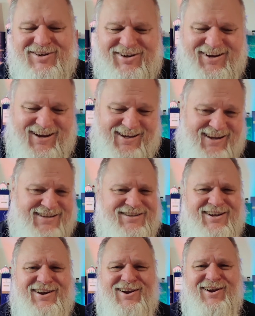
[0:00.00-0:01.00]
cry.
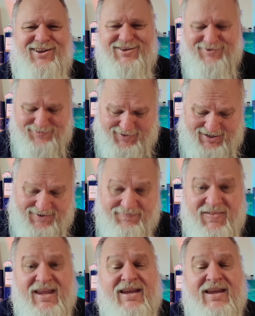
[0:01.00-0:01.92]
It's a lot of money.